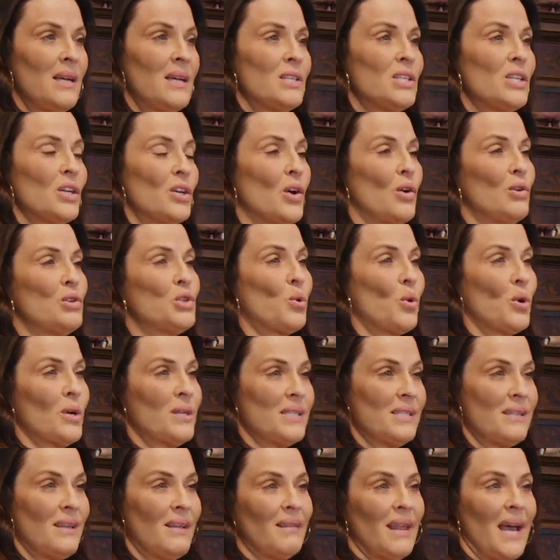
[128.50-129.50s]
to go
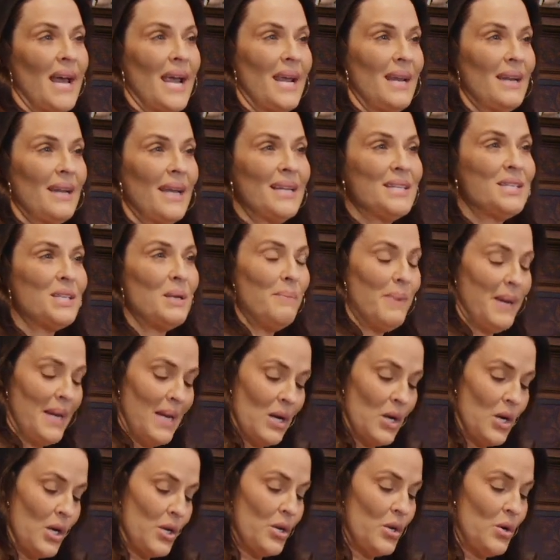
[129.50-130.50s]
towards the light and to be
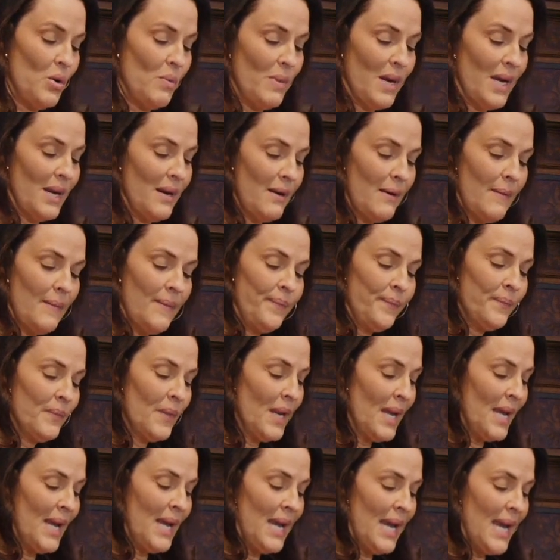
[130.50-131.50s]
a good human.
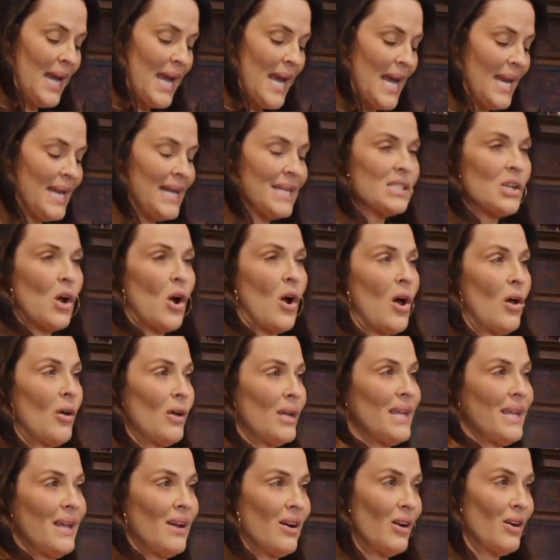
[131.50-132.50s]
And it's all
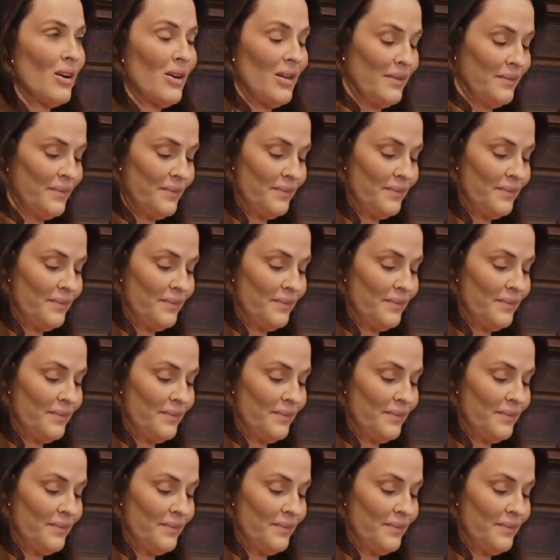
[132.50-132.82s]
here.